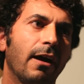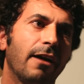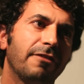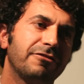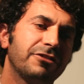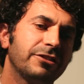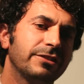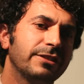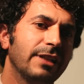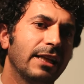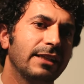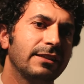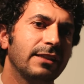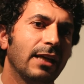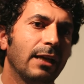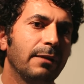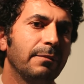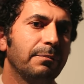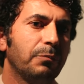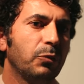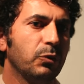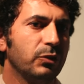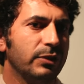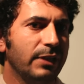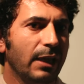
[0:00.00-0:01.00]
after that I
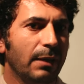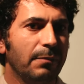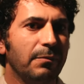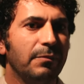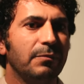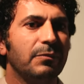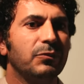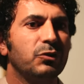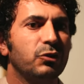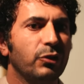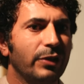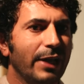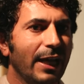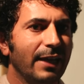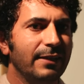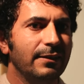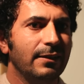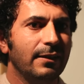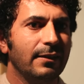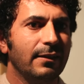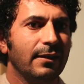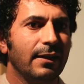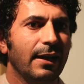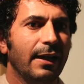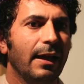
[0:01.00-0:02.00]
put them
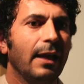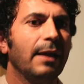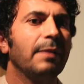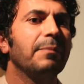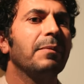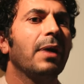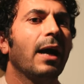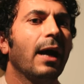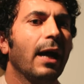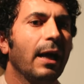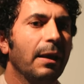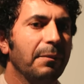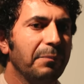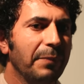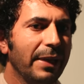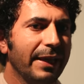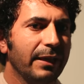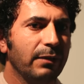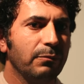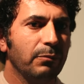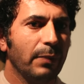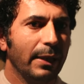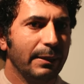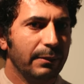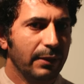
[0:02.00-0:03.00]
together and I
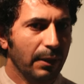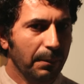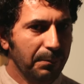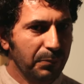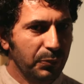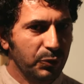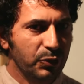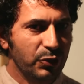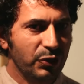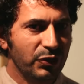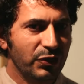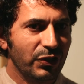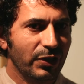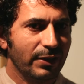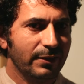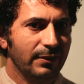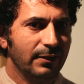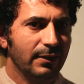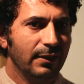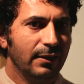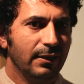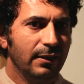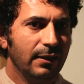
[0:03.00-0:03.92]
make my composition.